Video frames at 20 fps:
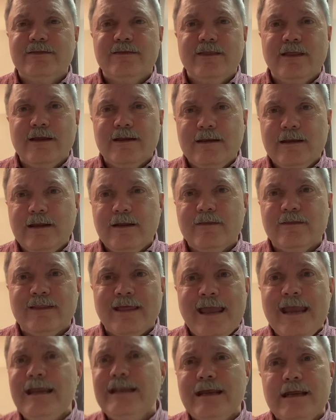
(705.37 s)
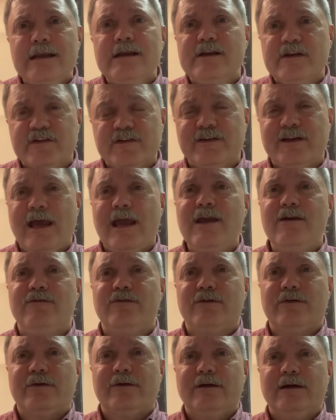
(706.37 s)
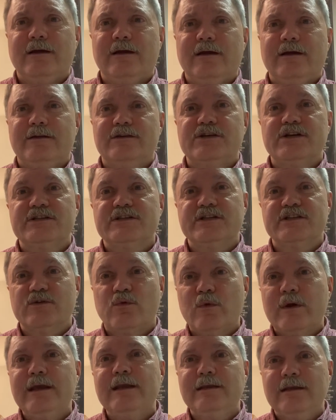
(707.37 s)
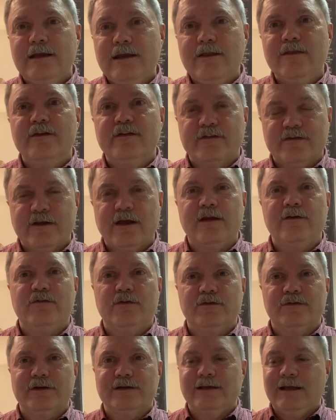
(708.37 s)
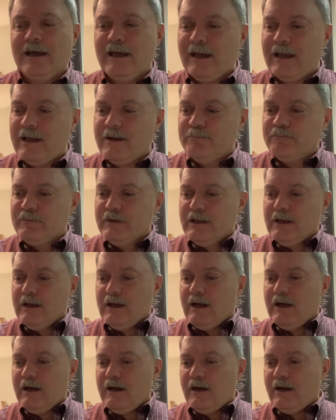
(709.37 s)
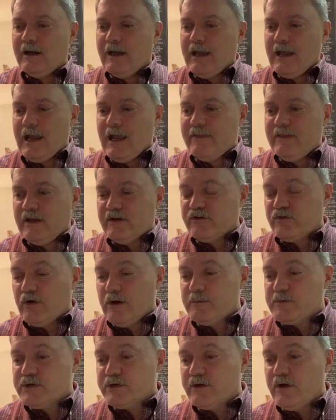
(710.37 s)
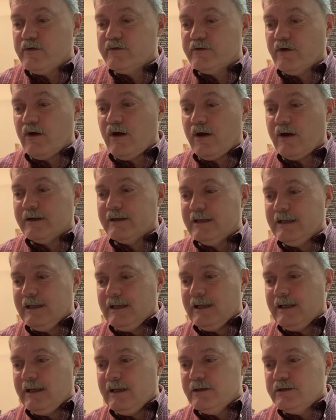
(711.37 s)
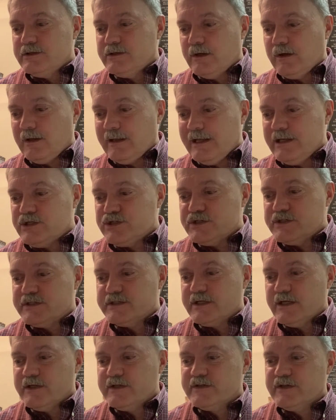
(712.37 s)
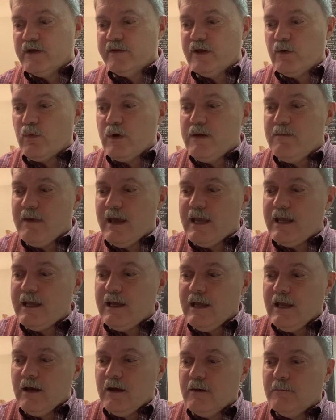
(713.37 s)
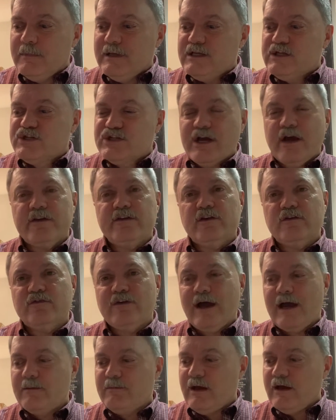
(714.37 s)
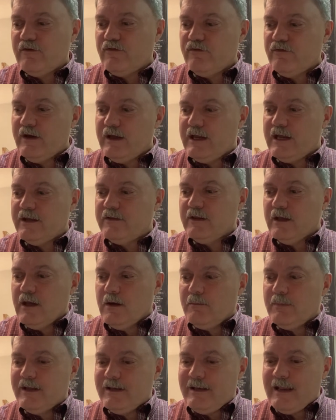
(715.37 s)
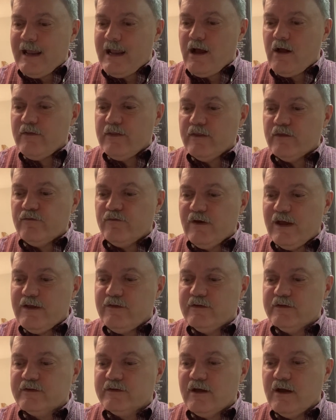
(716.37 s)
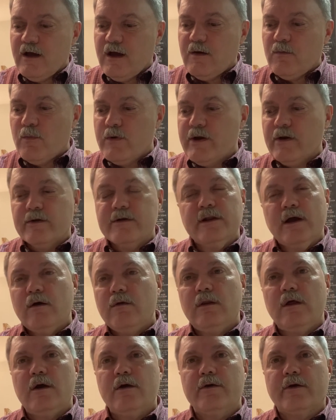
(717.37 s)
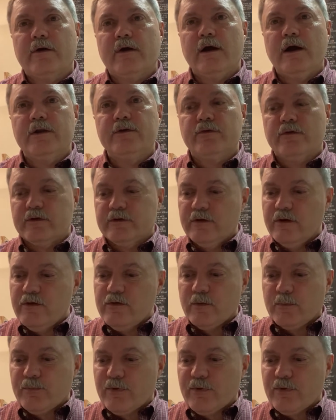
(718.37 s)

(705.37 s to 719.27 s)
They needed a Savior, just as we need the Savior today. And that scripture goes on in Galatians, "So that we may be justified by faith. But now that faith has come, we are no longer under a tutor."